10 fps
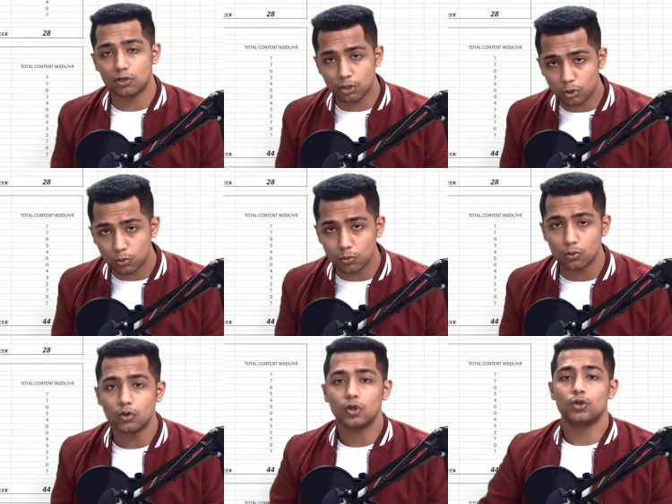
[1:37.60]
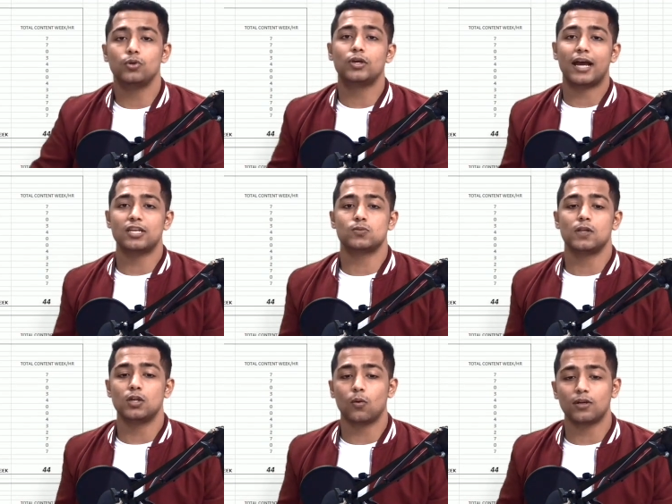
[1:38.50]
2, you guys will
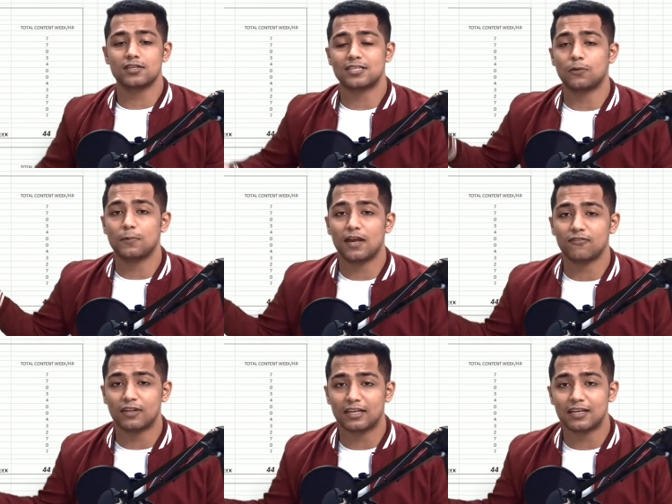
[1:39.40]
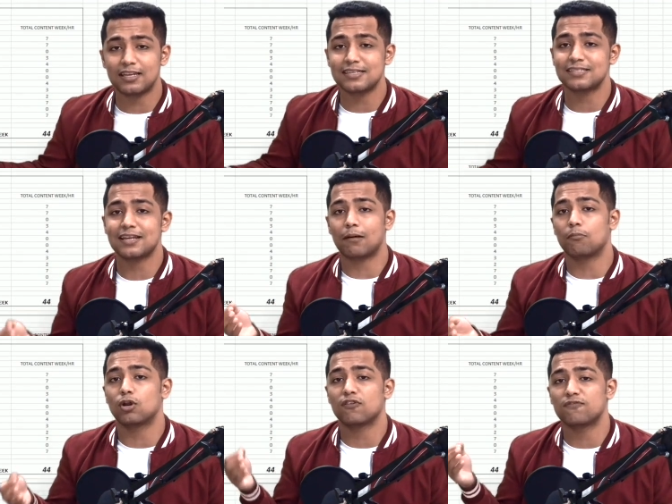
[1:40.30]
notice that we have increased the number
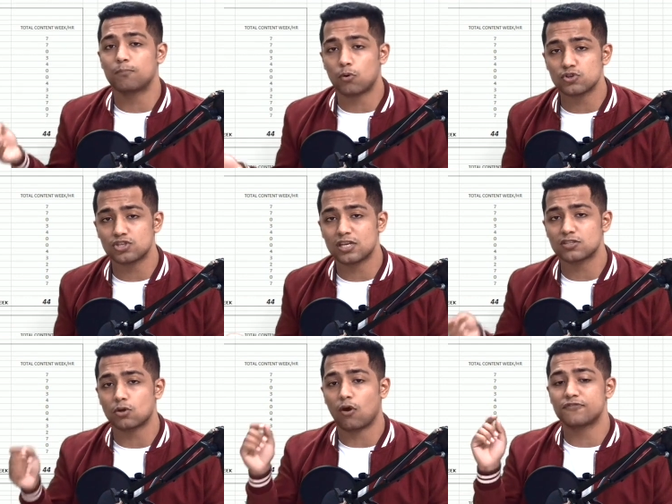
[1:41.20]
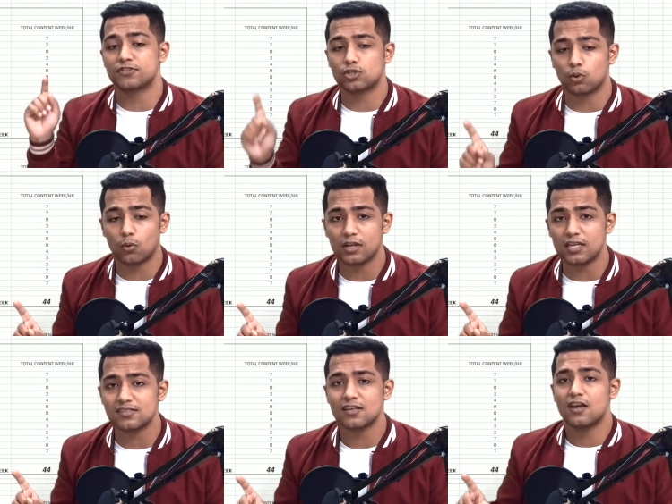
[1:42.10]
of postings of
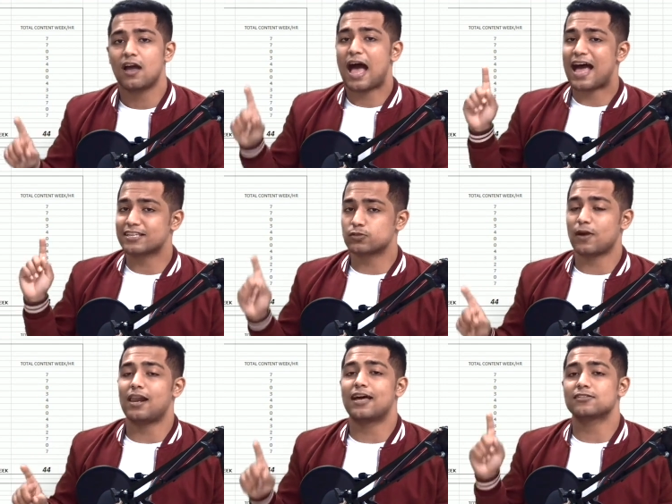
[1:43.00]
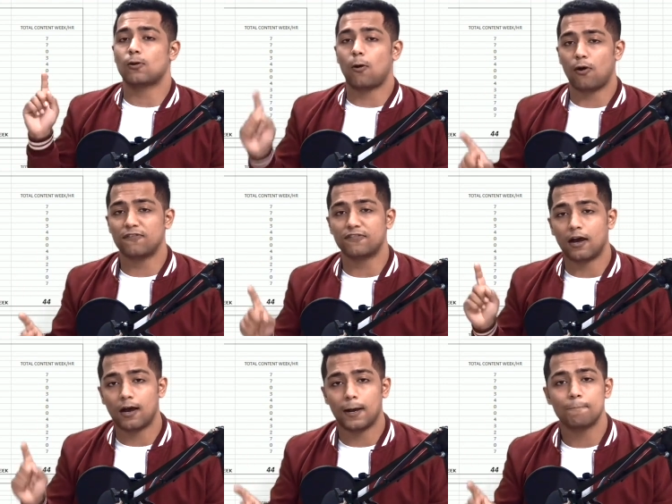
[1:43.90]
stories as well as
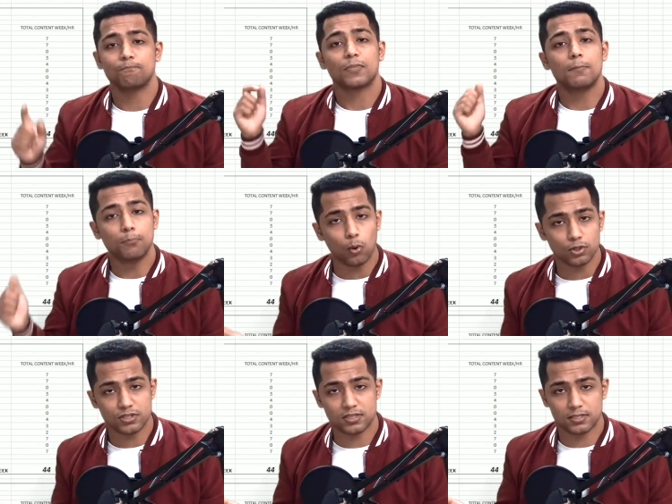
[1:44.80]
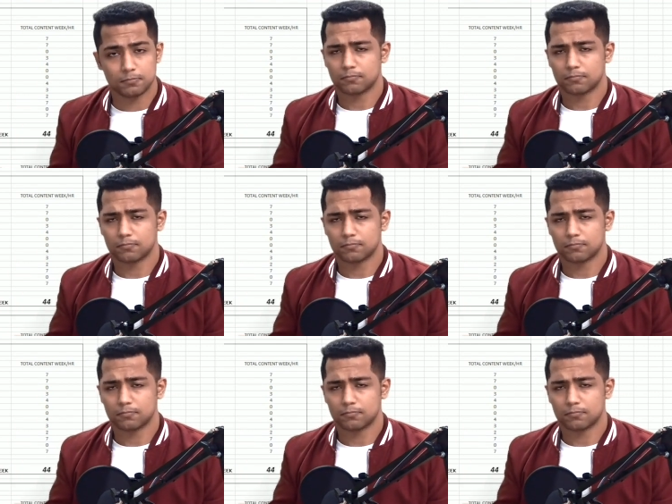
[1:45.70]
of posts.